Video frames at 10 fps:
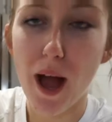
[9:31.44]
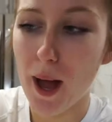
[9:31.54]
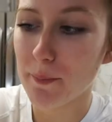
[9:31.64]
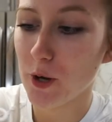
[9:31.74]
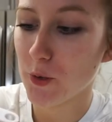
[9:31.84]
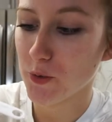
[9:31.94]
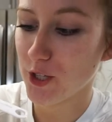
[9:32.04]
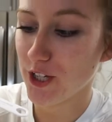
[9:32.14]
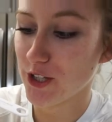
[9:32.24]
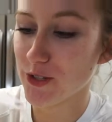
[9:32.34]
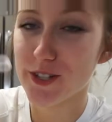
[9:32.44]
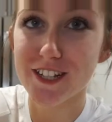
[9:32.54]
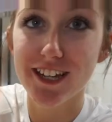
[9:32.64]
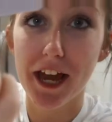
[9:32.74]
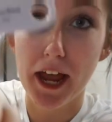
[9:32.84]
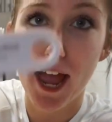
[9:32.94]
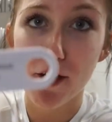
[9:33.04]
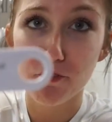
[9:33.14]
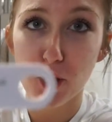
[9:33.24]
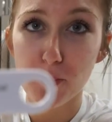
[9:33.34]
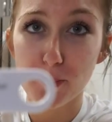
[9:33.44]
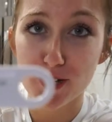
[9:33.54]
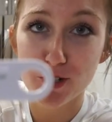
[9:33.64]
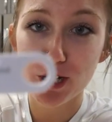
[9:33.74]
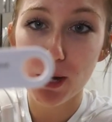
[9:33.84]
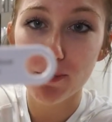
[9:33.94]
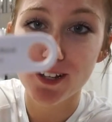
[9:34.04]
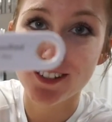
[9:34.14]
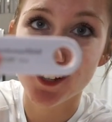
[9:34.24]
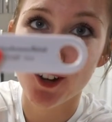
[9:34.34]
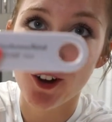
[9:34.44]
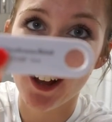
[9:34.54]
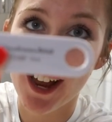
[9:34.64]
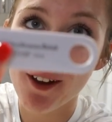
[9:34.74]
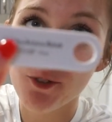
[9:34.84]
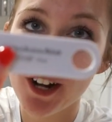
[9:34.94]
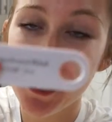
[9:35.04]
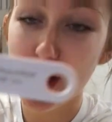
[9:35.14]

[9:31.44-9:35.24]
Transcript: I'm only using a 1/2 cup measuring cup because that's all I have right